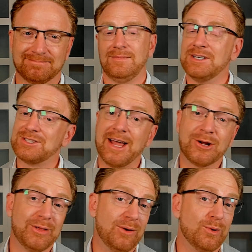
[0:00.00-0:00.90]
The
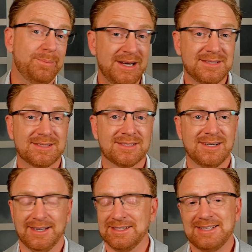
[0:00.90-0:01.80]
cycle then repeats
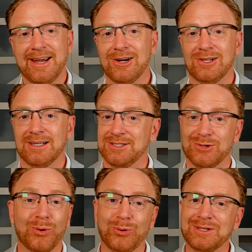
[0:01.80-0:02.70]
in a tale as
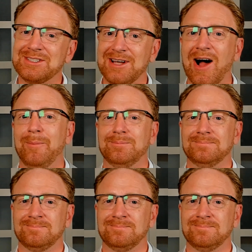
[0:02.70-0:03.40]
old as time.